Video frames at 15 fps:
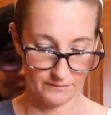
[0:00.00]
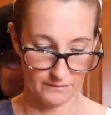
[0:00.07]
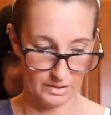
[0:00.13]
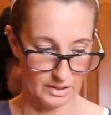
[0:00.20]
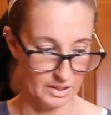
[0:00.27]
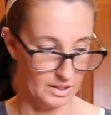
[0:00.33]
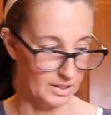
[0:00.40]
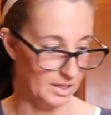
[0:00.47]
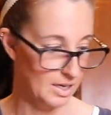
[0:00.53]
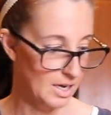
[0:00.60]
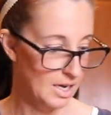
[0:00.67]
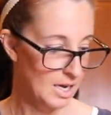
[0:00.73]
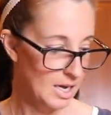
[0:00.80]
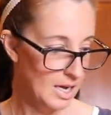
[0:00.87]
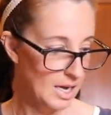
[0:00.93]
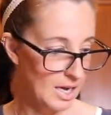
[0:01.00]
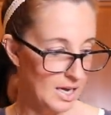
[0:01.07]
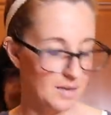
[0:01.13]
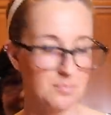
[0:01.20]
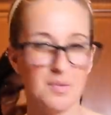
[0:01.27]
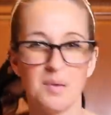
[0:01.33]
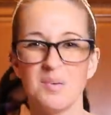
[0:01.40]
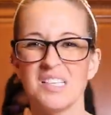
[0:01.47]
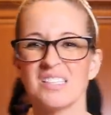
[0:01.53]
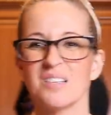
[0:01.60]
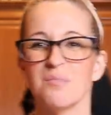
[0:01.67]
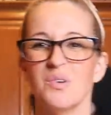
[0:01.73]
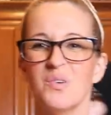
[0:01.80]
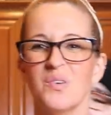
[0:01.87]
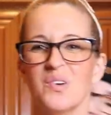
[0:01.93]
We're good. And maybe
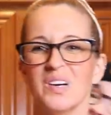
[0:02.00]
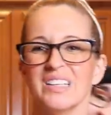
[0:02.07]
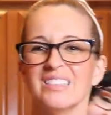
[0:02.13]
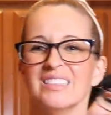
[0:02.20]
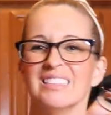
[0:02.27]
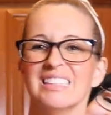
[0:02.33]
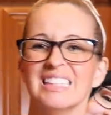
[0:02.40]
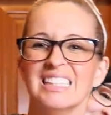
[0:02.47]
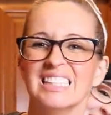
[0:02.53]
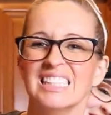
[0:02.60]
some oil.